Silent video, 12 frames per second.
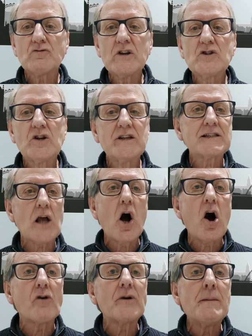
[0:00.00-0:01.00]
riches
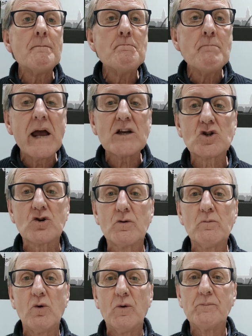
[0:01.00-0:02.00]
are
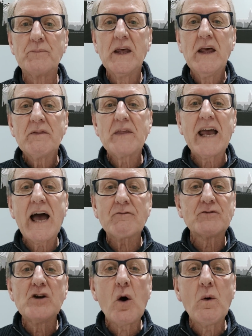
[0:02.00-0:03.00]
immeasurable. They
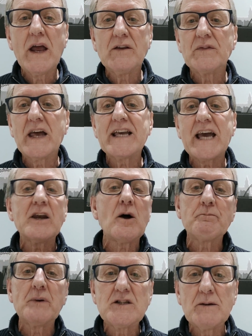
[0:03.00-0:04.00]
have no end. They
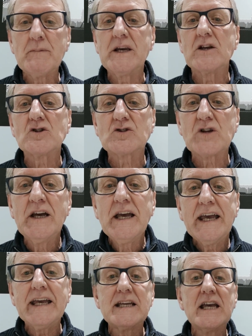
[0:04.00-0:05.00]
cannot be diminished.
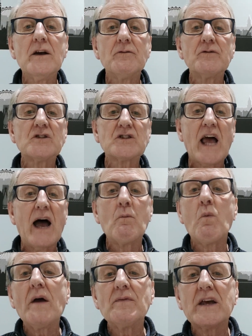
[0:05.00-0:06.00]
He gives,
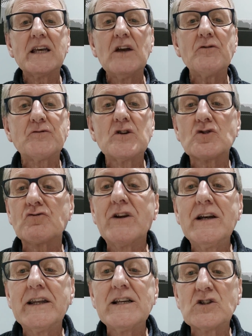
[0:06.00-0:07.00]
and when the gift is
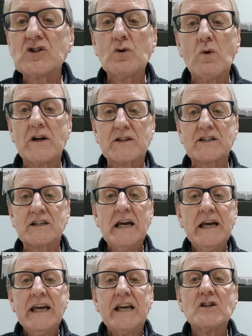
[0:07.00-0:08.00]
released to us,
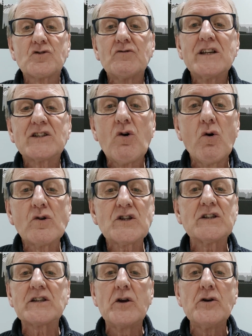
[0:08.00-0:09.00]
his
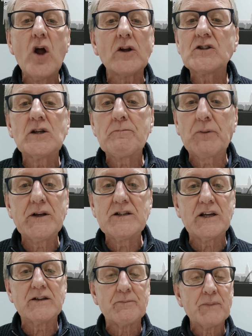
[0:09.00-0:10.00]
resources are not
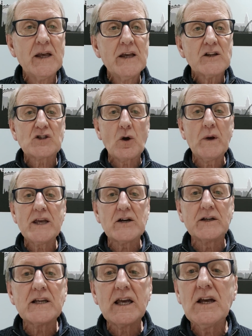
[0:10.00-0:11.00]
depleted. So he
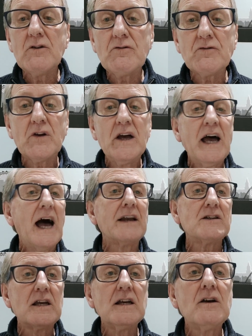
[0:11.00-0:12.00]
can give
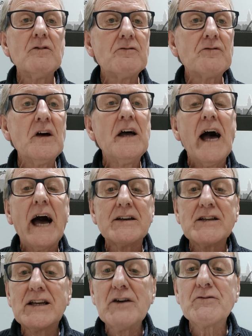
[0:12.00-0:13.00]
and give
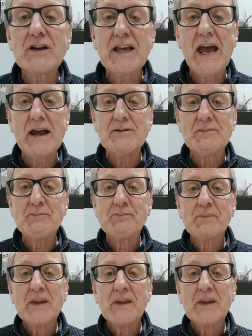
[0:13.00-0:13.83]
and give again,